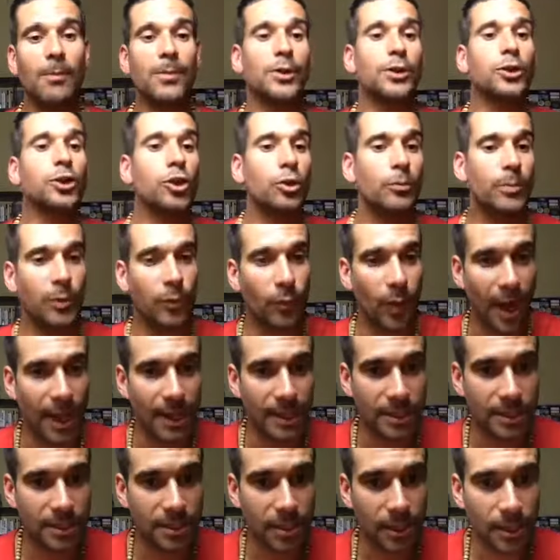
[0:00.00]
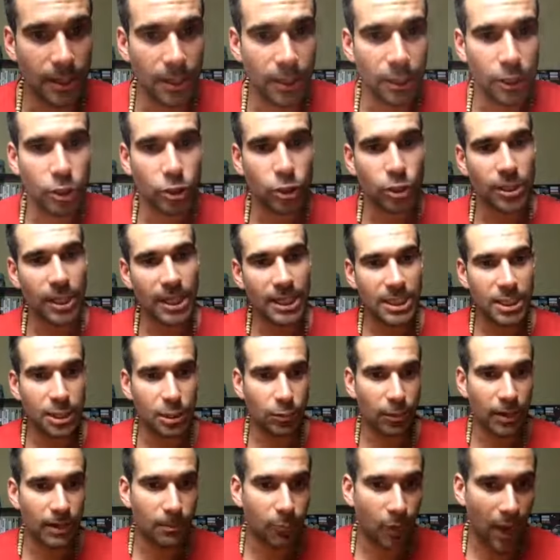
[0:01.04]
the human race. So these
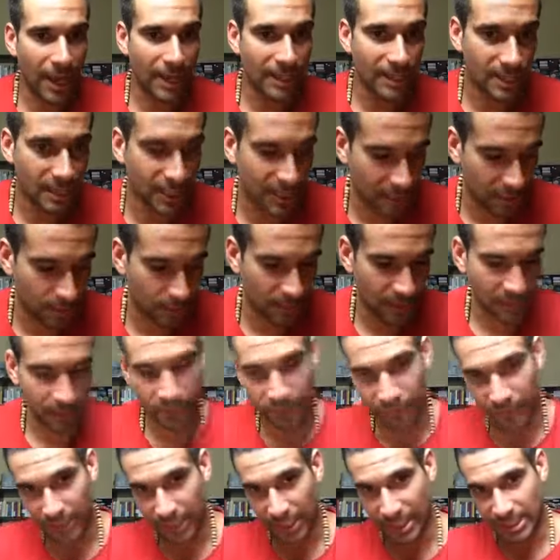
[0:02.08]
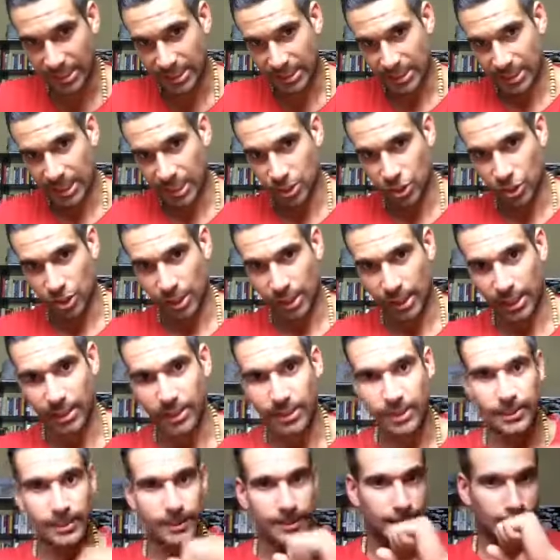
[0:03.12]
three brain systems and feelings
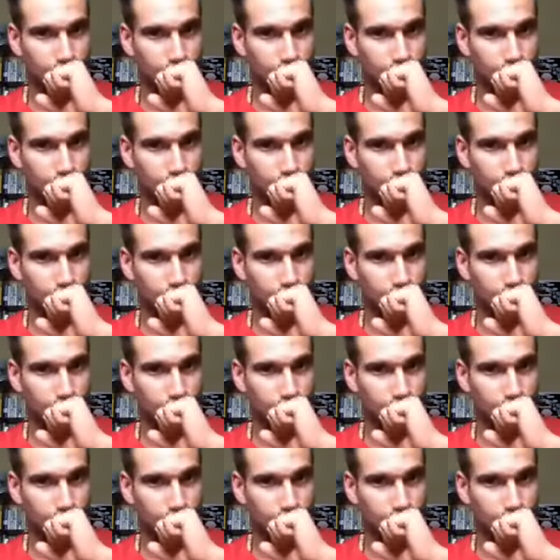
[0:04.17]
essentially